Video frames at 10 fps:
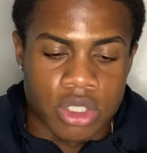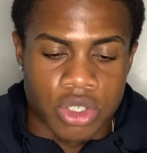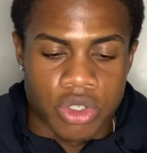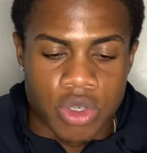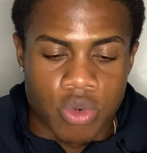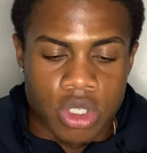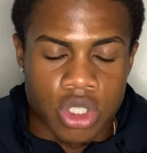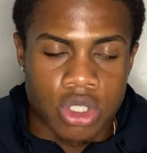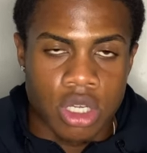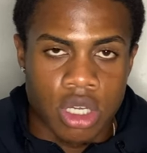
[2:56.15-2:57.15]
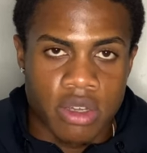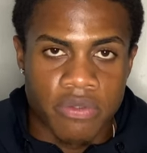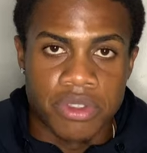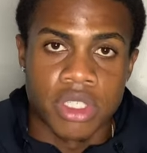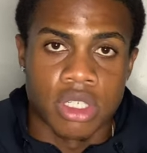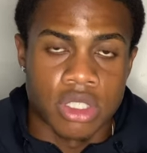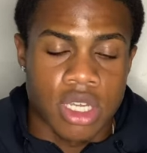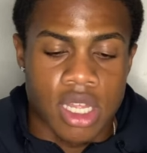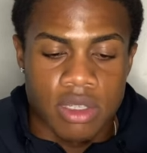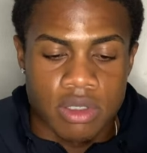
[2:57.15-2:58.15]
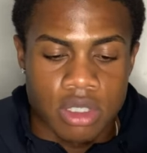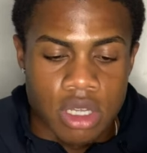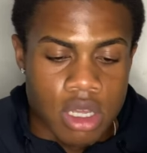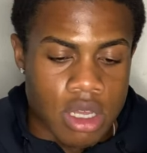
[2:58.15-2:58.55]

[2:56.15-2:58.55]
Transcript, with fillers: journey was 1,500 calories.